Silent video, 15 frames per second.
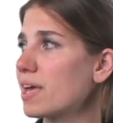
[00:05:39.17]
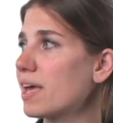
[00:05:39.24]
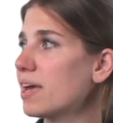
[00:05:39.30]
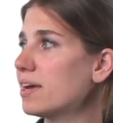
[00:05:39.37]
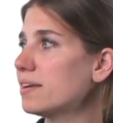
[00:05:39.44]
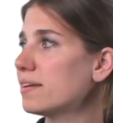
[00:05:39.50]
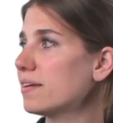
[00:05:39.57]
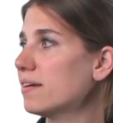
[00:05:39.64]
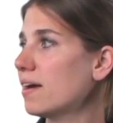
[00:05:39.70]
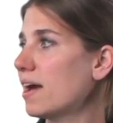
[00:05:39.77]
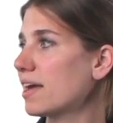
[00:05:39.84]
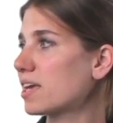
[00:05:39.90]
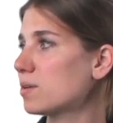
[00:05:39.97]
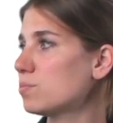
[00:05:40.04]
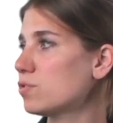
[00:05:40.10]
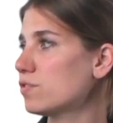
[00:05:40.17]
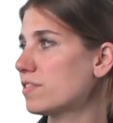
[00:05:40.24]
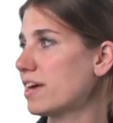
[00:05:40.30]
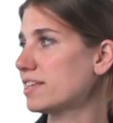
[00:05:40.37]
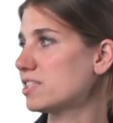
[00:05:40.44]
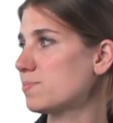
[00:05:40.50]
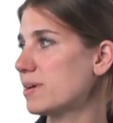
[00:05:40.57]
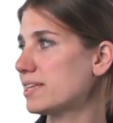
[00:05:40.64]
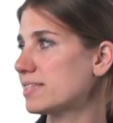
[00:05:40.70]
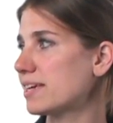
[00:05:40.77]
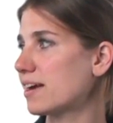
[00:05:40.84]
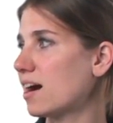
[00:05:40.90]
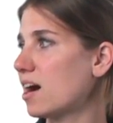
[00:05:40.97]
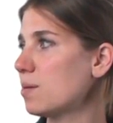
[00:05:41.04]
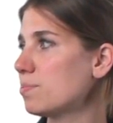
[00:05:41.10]
And I can move that
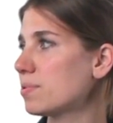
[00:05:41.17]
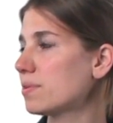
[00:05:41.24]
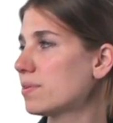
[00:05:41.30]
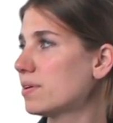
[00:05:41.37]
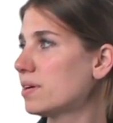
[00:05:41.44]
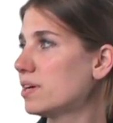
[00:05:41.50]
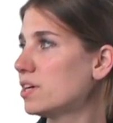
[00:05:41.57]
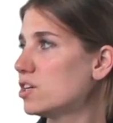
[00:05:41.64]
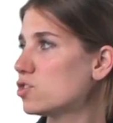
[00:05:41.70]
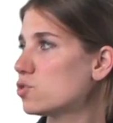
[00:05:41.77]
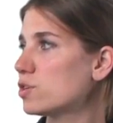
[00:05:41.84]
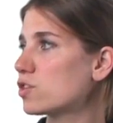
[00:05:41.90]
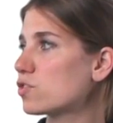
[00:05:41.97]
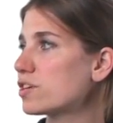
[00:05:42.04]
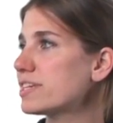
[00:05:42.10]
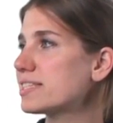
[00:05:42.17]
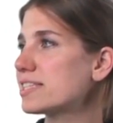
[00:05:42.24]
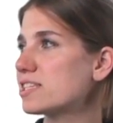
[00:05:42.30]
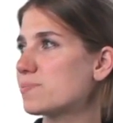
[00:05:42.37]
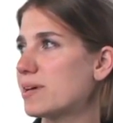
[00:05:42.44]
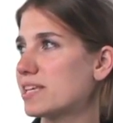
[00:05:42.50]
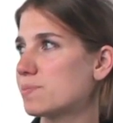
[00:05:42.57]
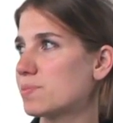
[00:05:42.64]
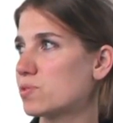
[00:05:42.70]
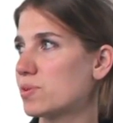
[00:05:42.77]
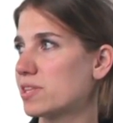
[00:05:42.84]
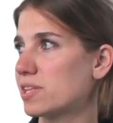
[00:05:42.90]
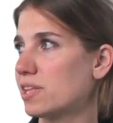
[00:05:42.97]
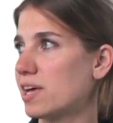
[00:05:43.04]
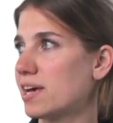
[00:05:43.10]
spacing up to increase the space
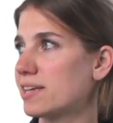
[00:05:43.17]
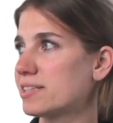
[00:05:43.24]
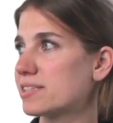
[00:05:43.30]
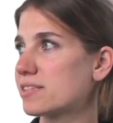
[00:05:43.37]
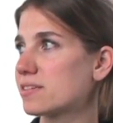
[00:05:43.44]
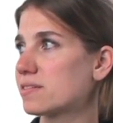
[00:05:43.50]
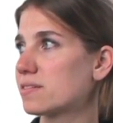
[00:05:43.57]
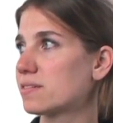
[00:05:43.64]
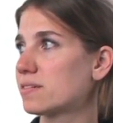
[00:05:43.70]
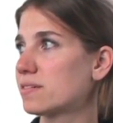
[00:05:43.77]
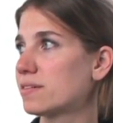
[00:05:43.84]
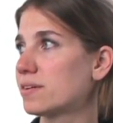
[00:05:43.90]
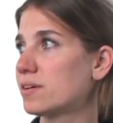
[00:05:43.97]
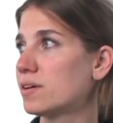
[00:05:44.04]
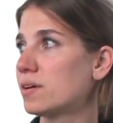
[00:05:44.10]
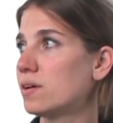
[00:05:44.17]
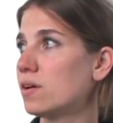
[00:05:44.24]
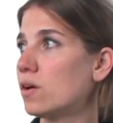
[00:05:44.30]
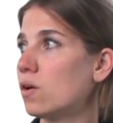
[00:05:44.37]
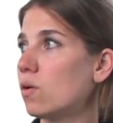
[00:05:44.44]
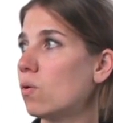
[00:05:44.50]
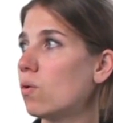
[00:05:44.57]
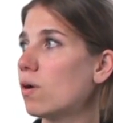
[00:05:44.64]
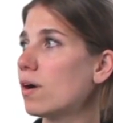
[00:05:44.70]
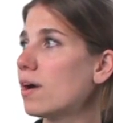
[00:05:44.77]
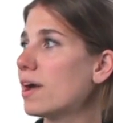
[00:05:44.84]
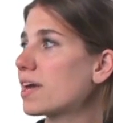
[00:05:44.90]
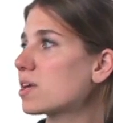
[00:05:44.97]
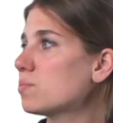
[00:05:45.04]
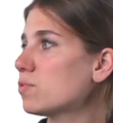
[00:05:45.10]
between the lines.
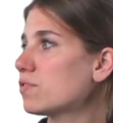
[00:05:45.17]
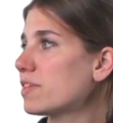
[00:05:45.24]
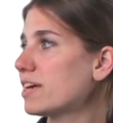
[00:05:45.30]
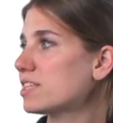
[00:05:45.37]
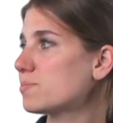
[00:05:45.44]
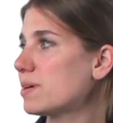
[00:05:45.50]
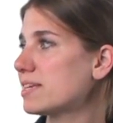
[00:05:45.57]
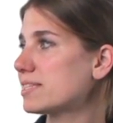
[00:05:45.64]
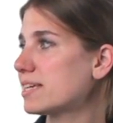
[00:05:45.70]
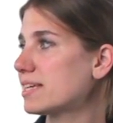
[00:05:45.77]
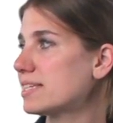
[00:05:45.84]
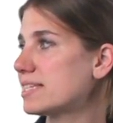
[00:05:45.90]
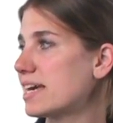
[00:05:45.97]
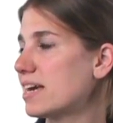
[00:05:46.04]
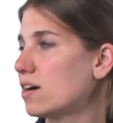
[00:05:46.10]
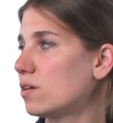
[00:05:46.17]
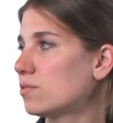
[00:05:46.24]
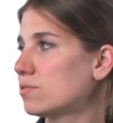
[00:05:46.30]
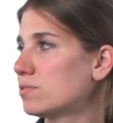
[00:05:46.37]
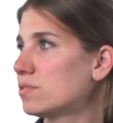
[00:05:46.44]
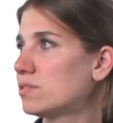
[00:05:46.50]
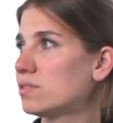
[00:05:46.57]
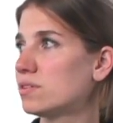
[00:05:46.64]
Or I can move that spacing down